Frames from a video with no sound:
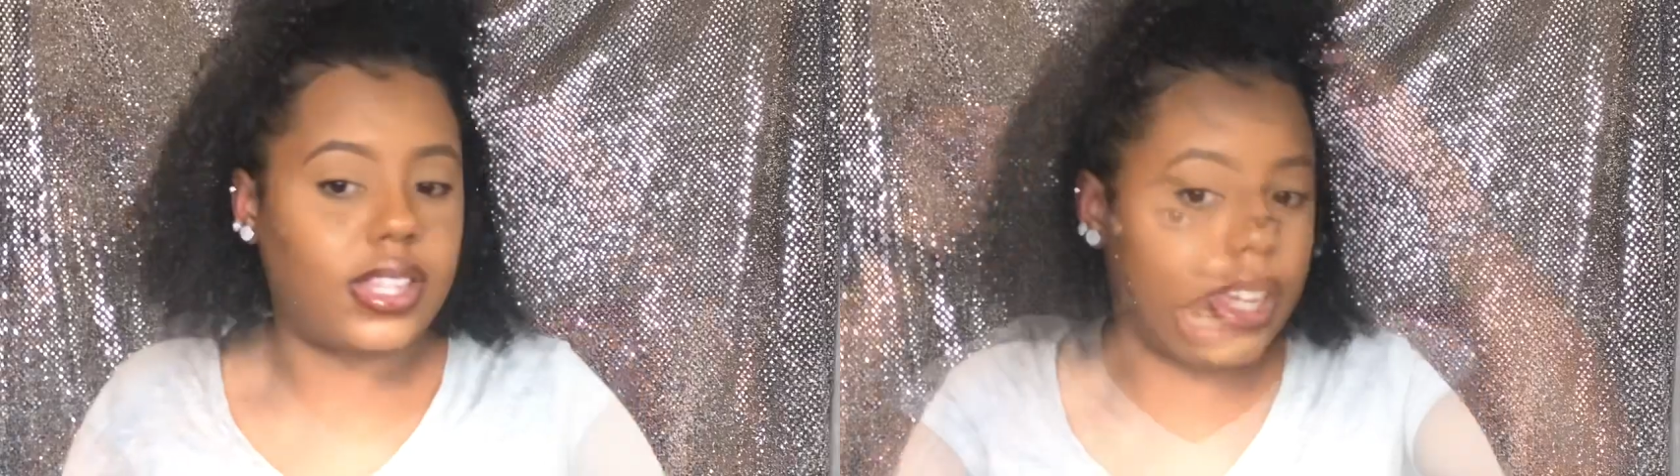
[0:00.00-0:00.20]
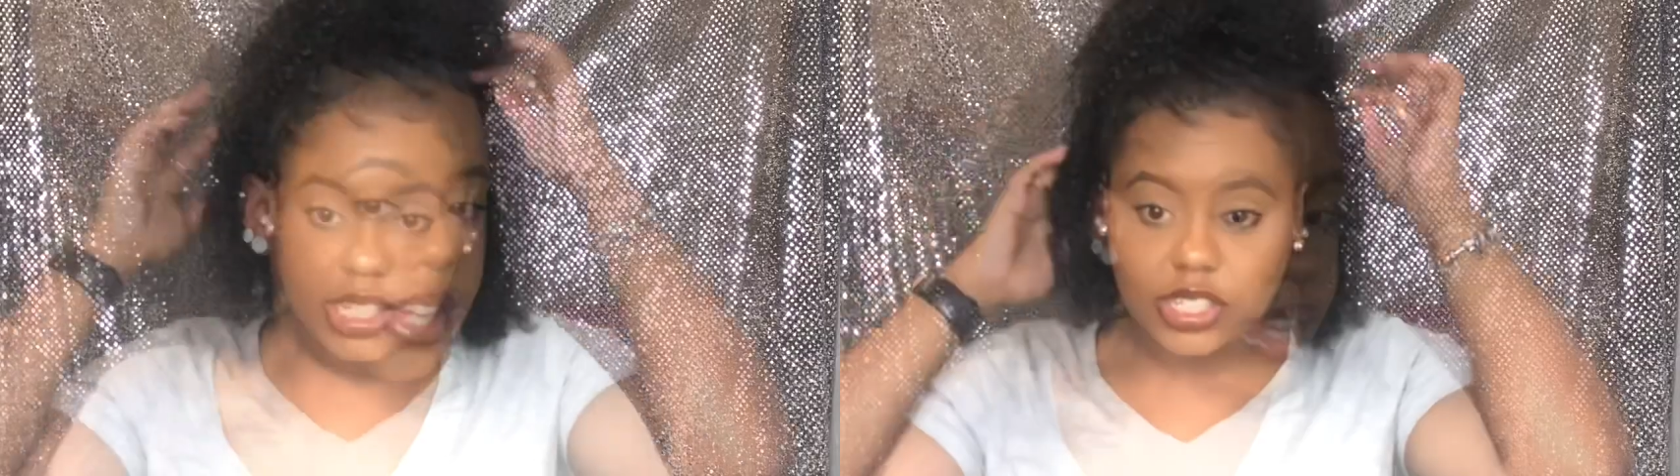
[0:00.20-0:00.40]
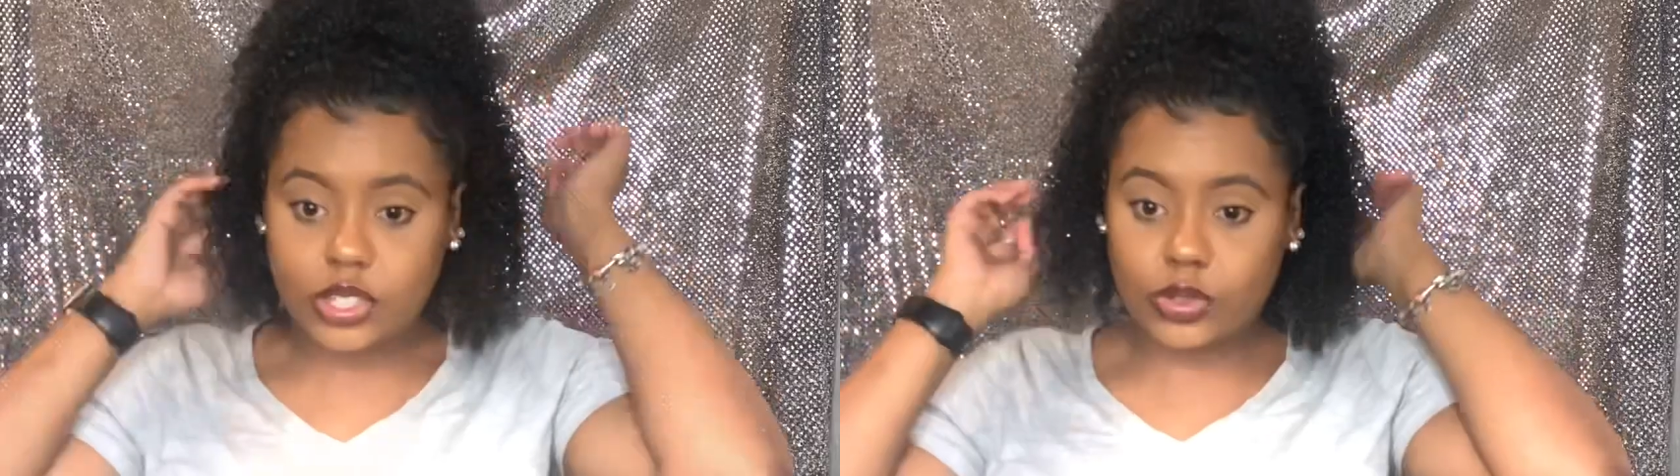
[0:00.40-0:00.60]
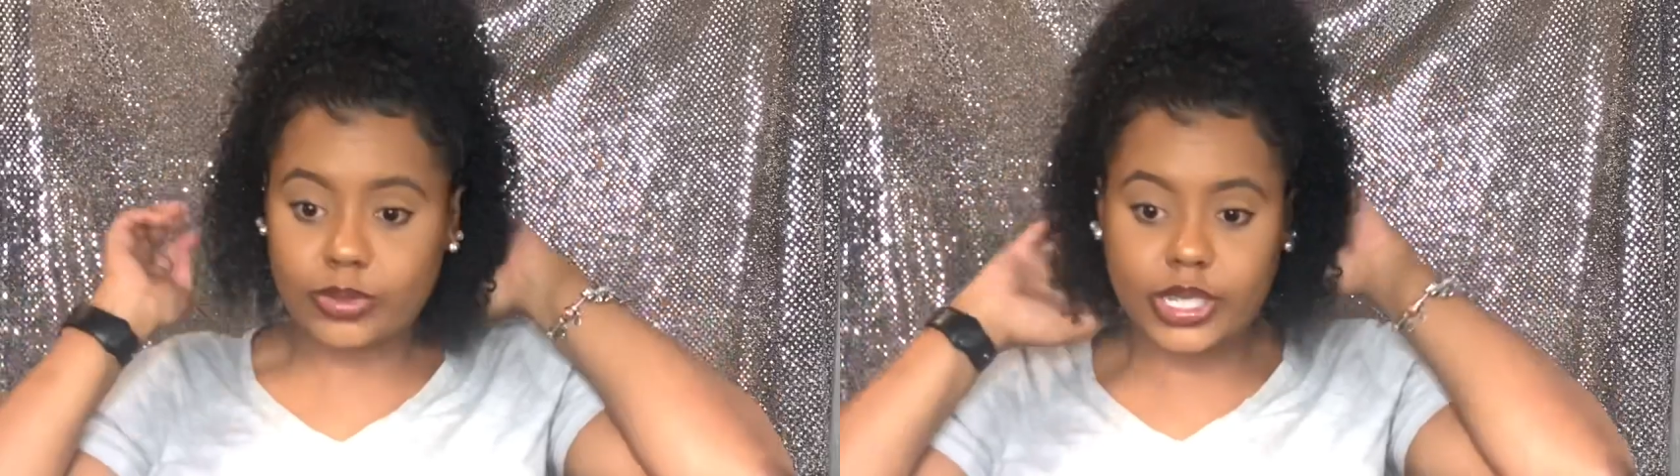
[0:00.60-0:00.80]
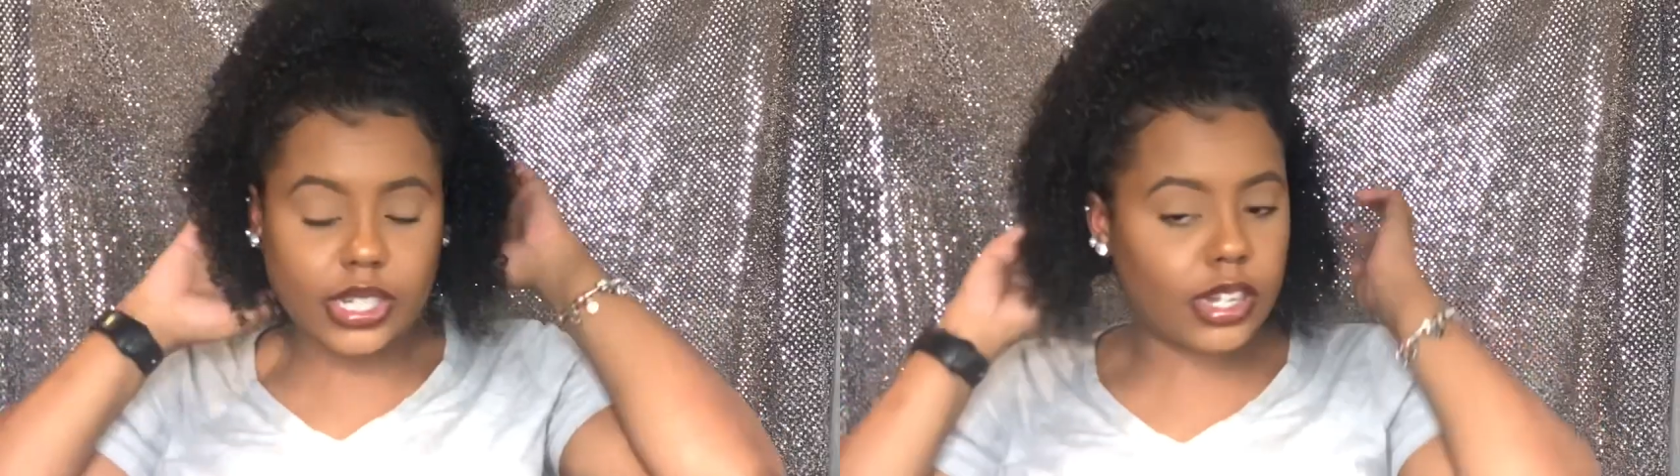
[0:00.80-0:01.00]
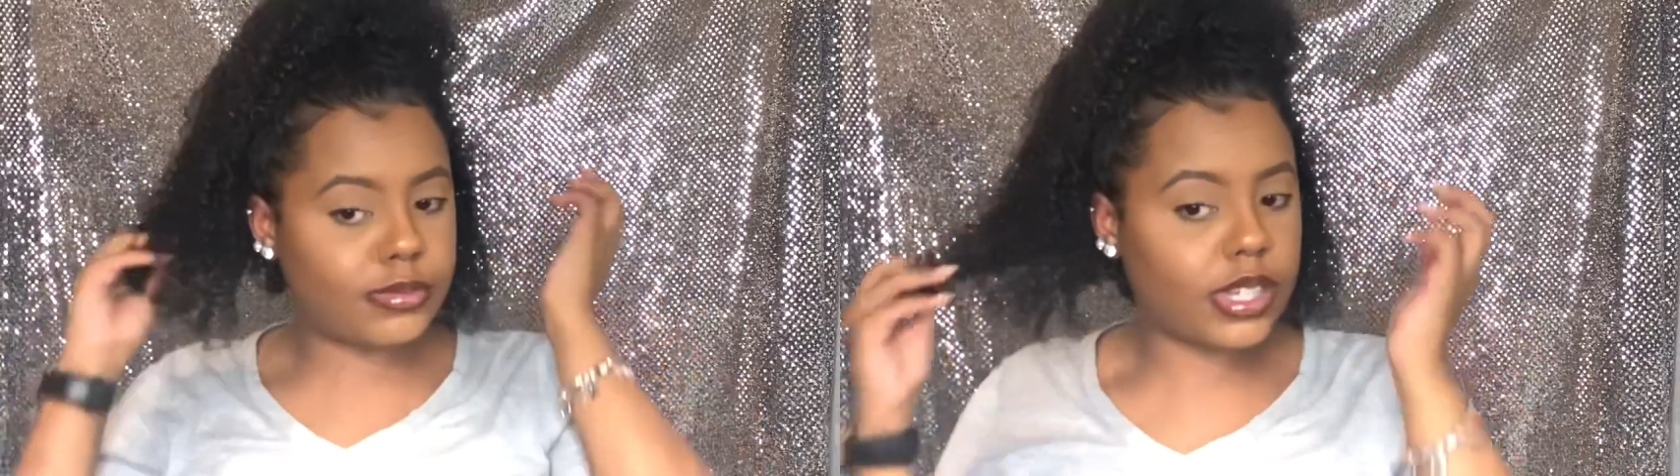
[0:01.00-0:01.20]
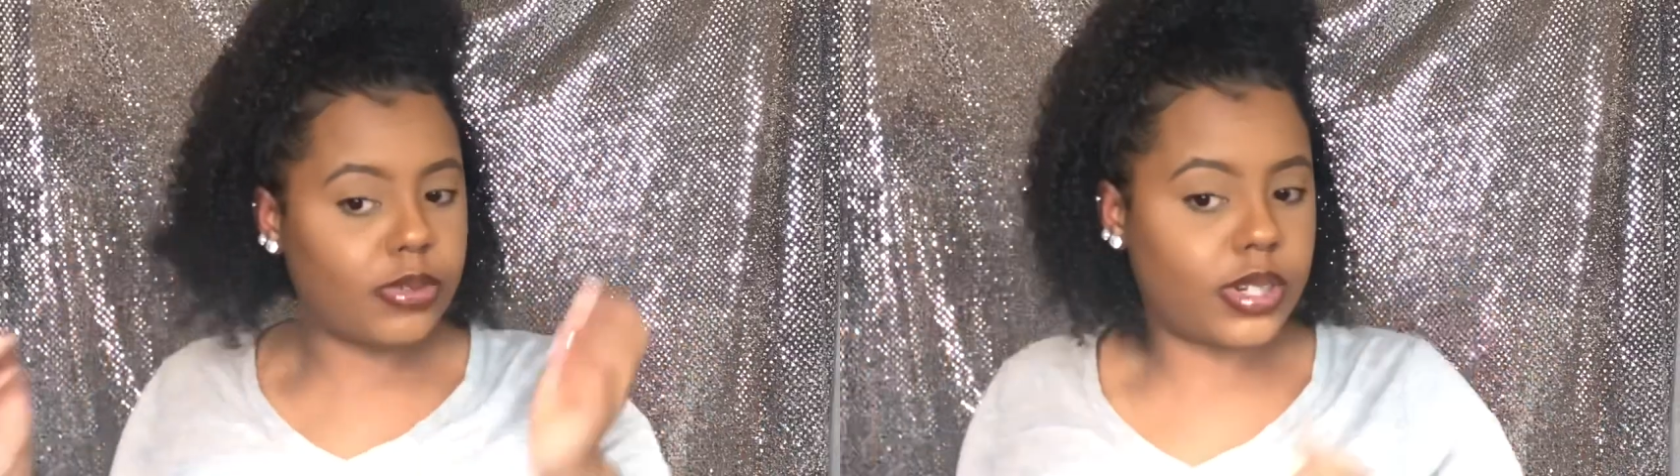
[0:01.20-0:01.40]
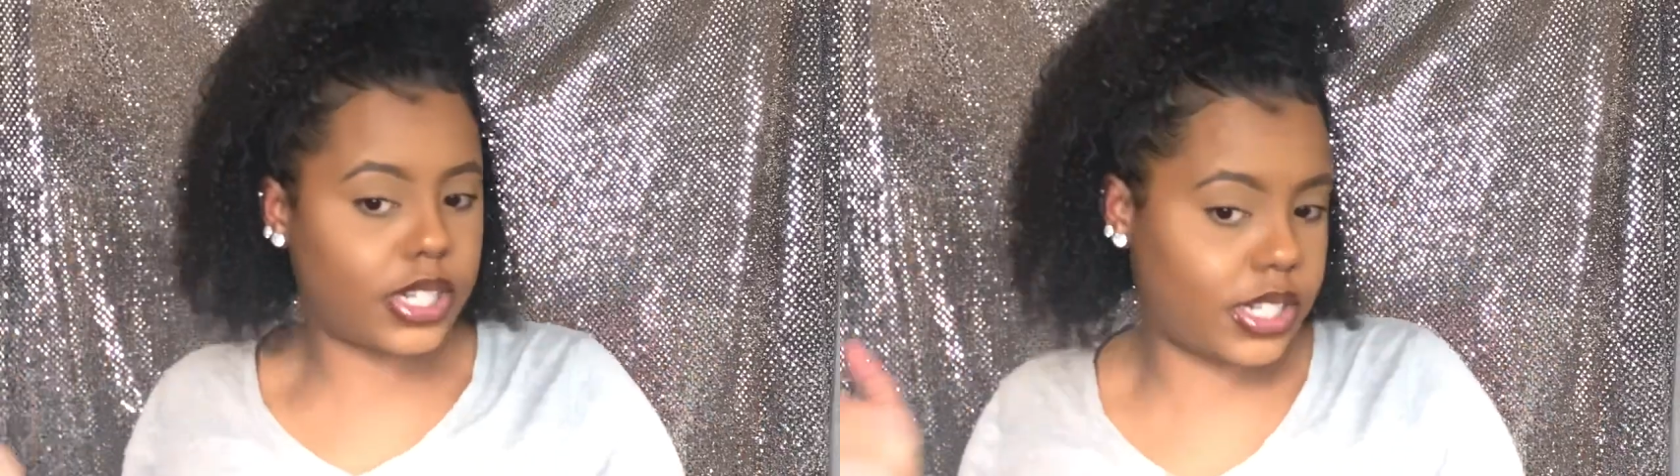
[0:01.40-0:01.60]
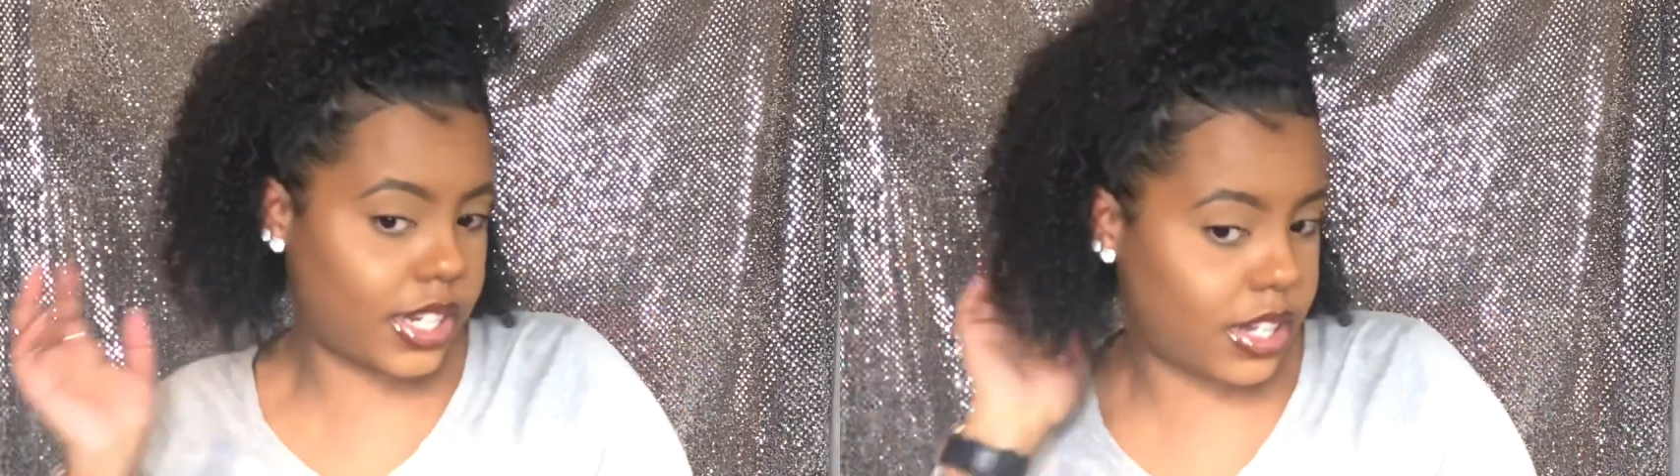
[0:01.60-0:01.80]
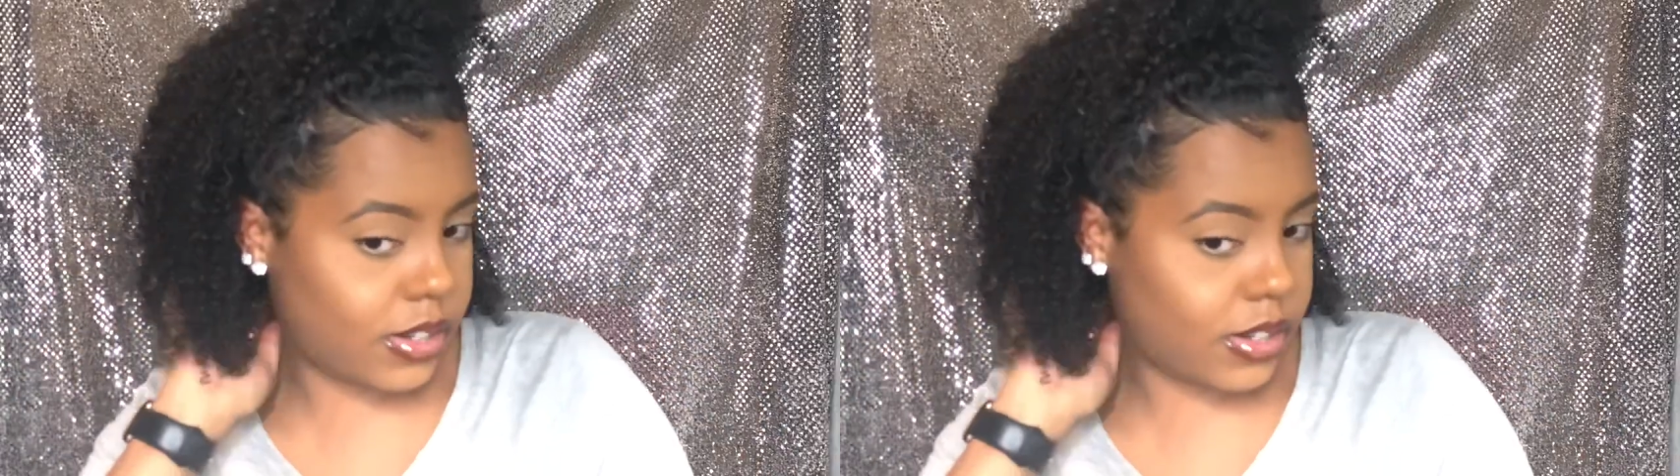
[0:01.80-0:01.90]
I just hope she comes out with a gel,